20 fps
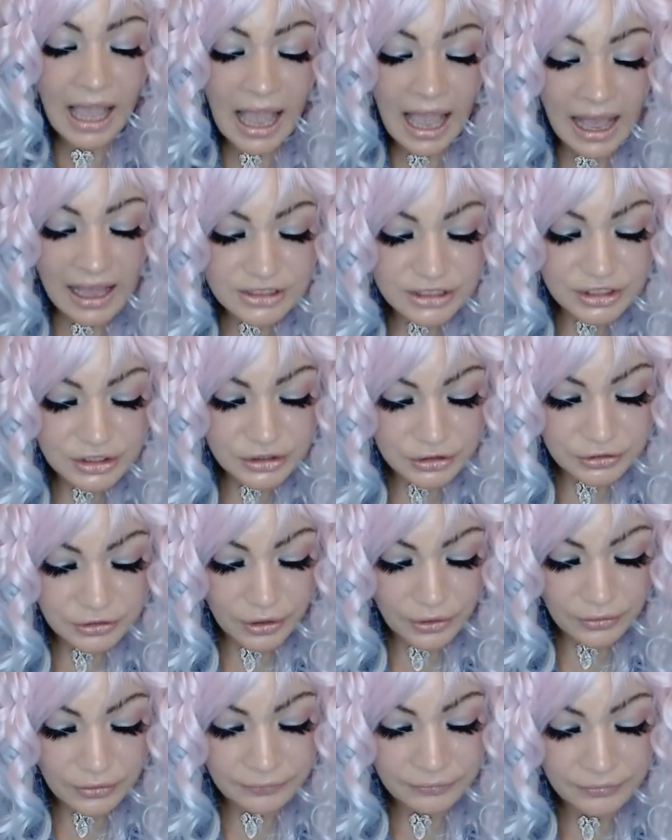As an
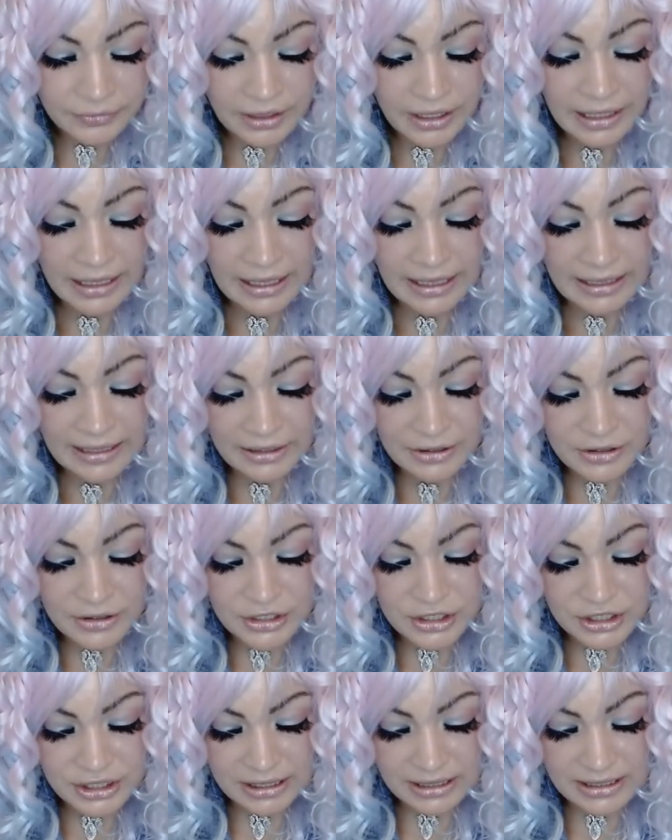adult, he or
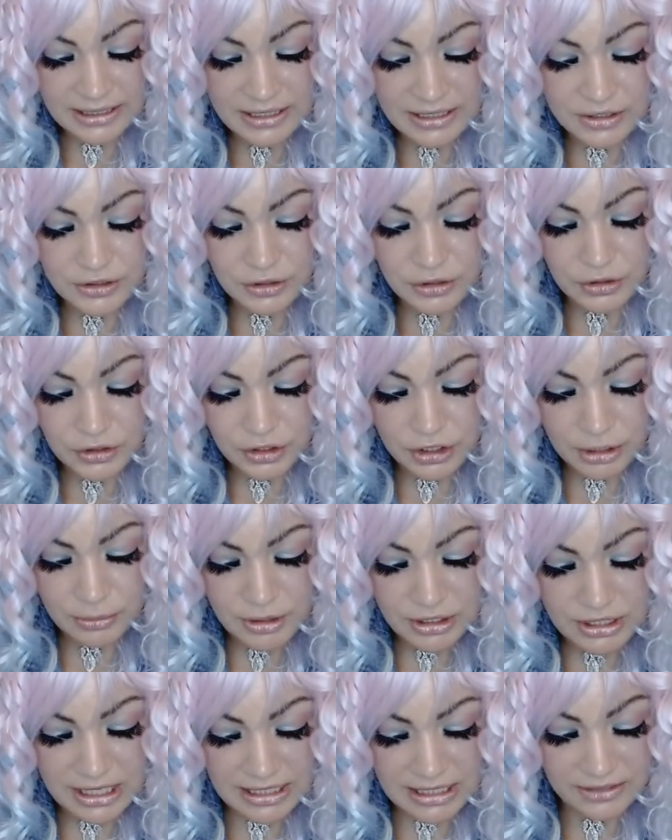she is usually
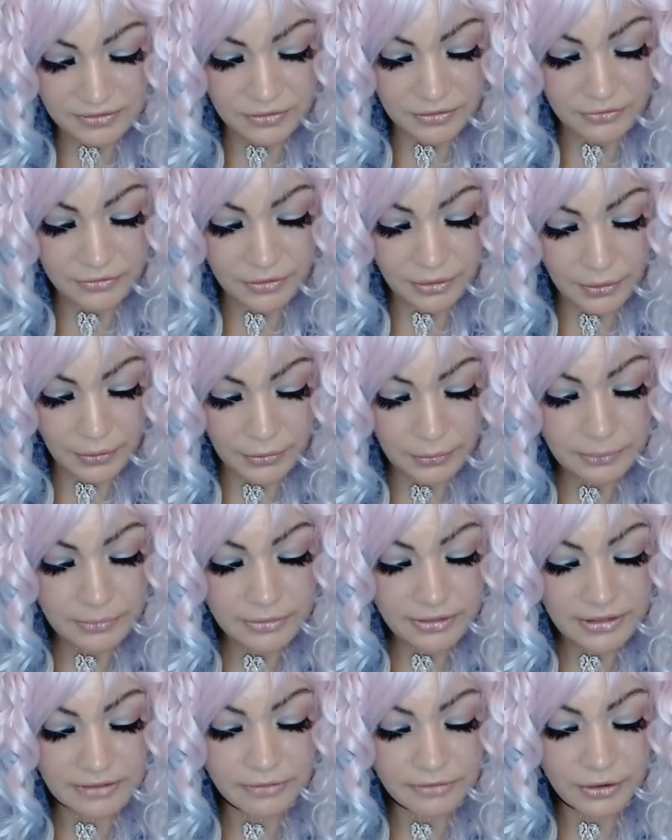protective of the home
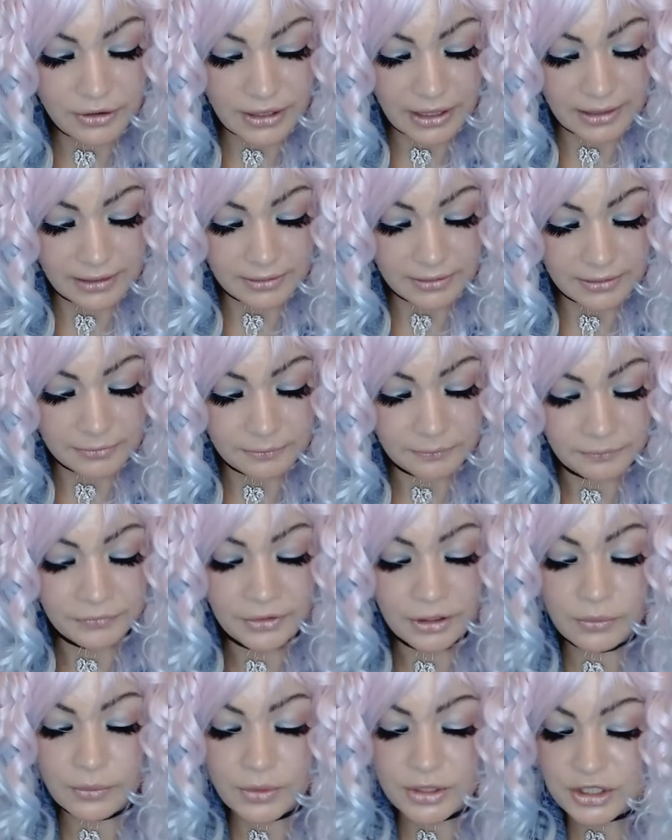they've created,
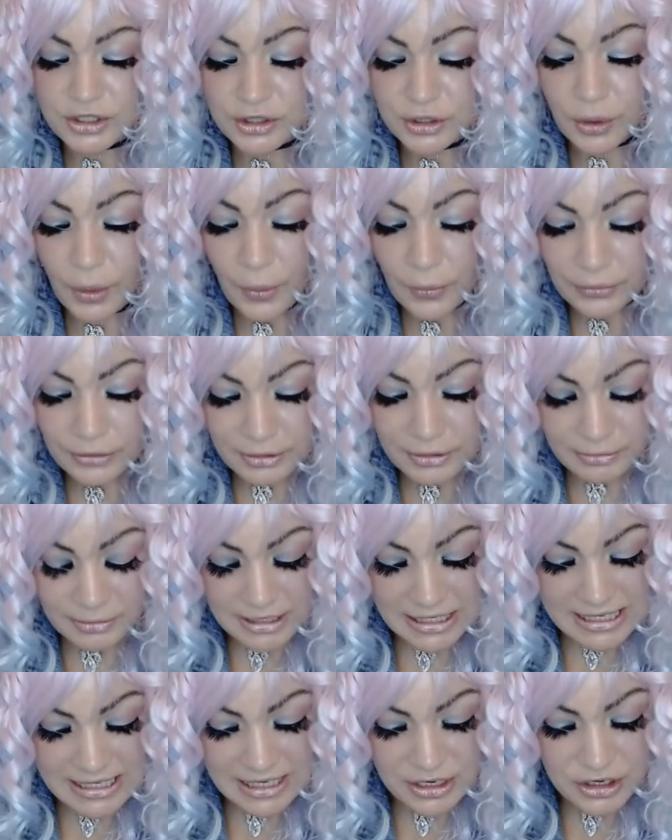which is the only
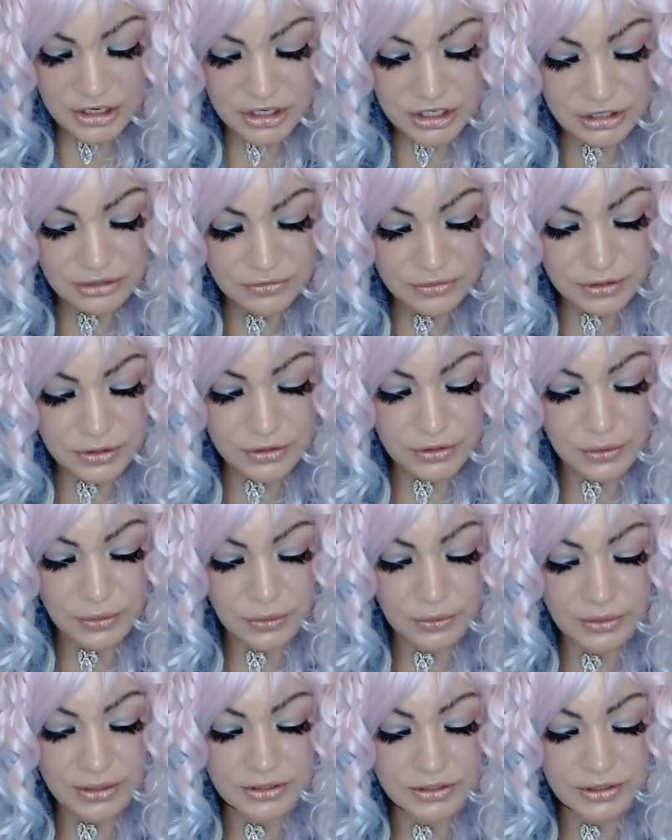place he or she feels
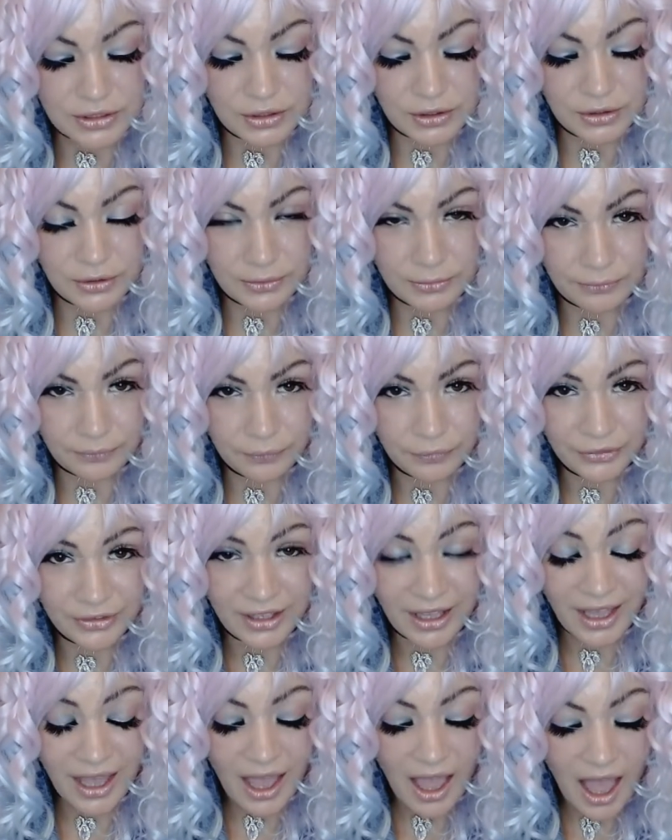totally secure.
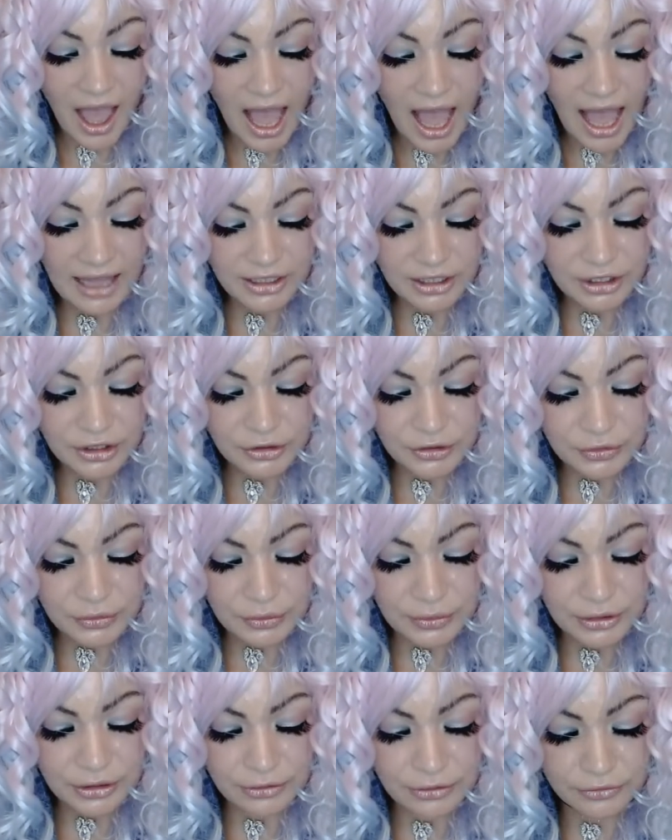Highly
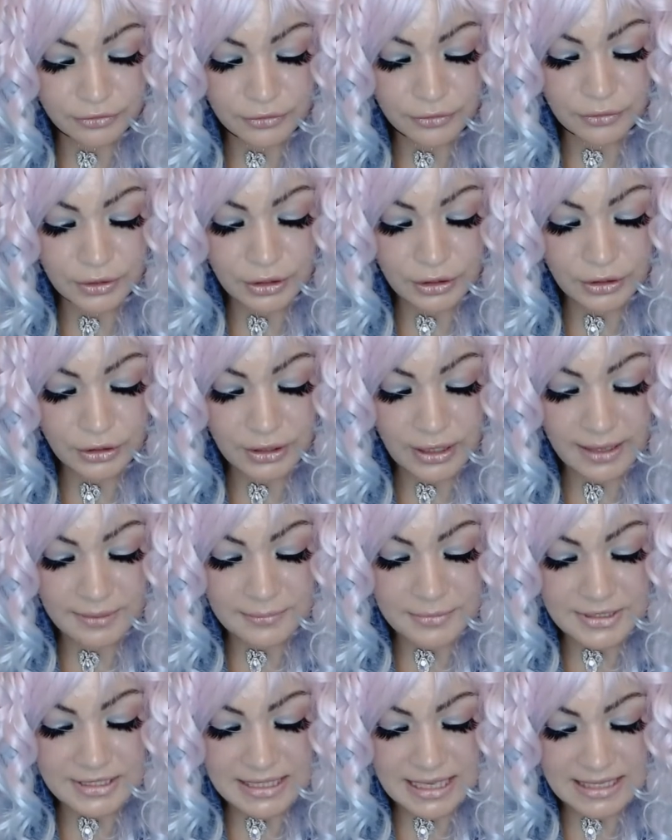intuitive, critical,
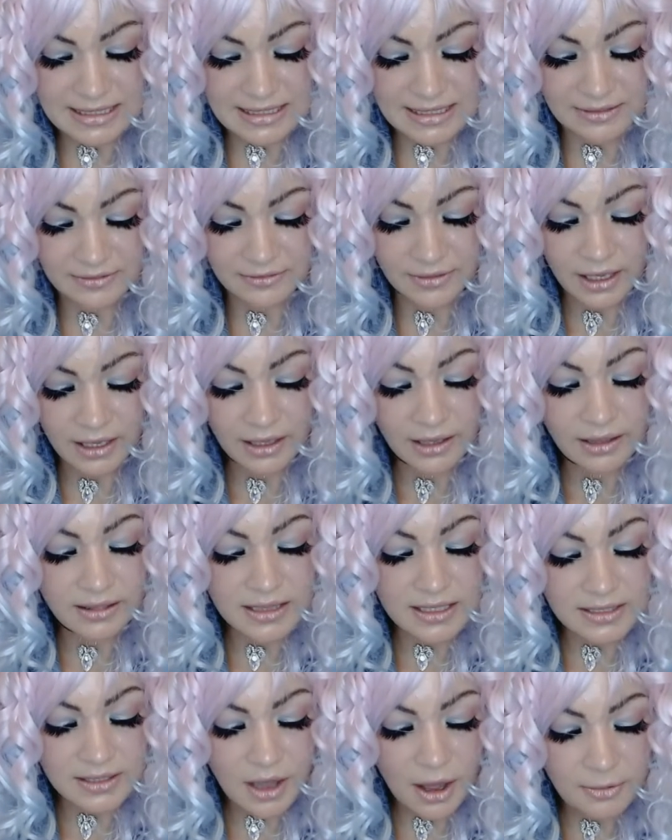and possessive,
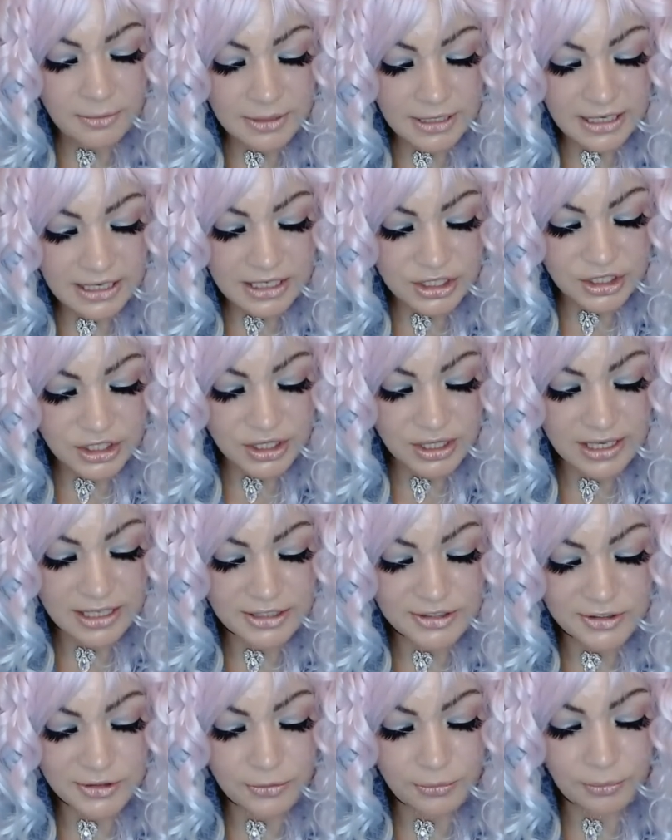this combination
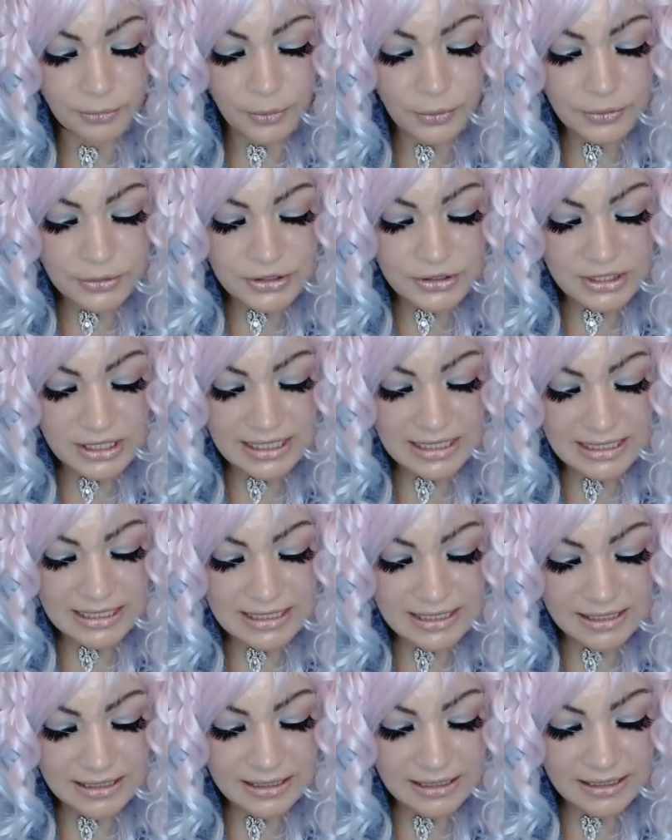is the most
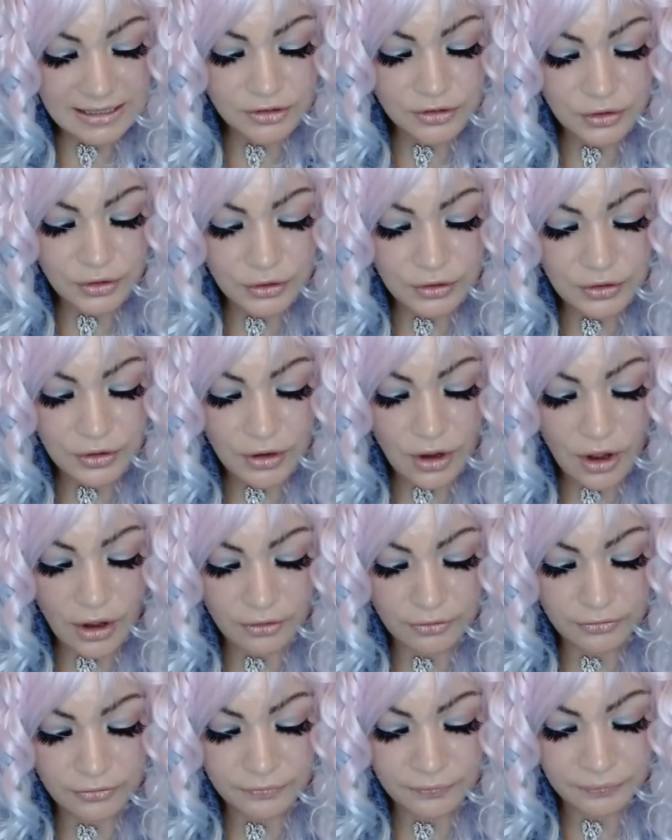easily turned
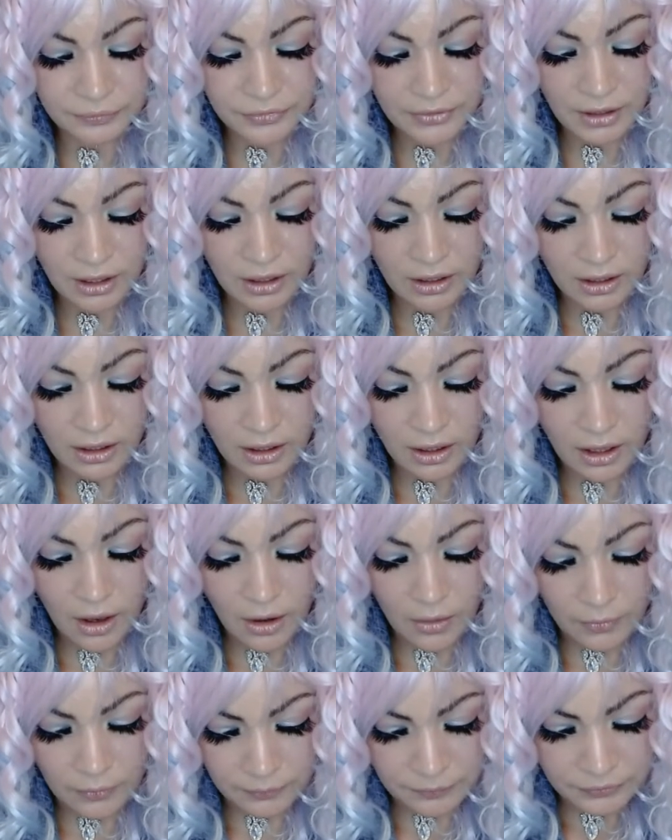off
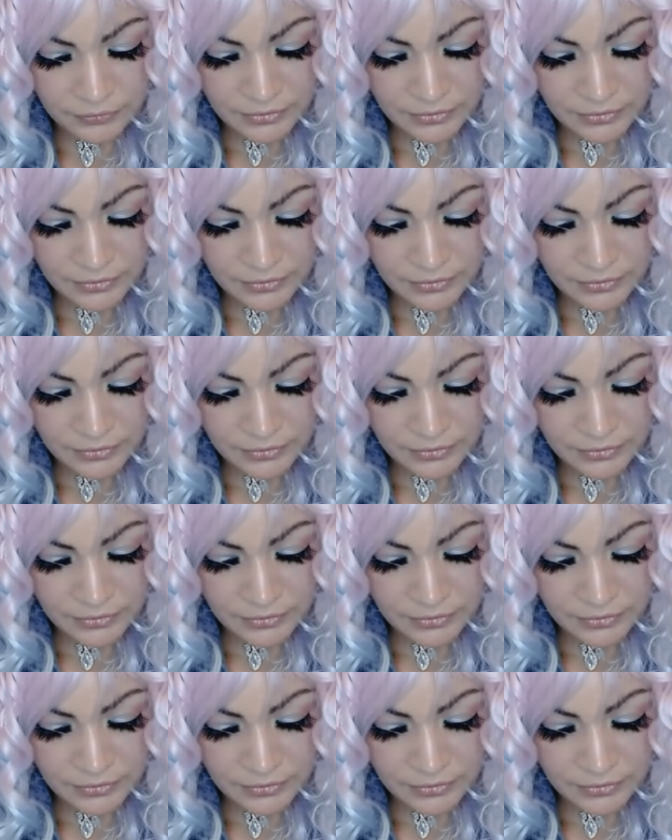of